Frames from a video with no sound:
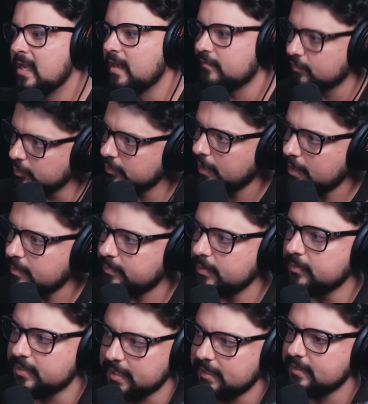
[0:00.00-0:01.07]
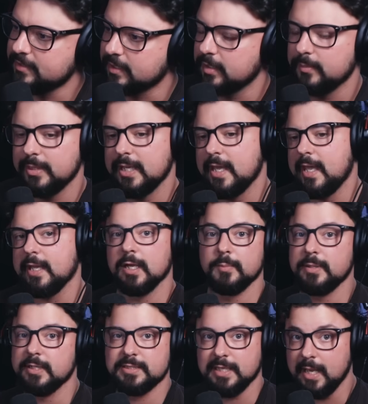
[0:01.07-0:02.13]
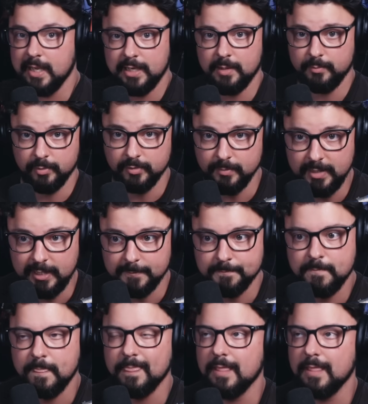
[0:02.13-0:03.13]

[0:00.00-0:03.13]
And for a lot of people, that is going to be a hang-up, and it's a hang-up with me.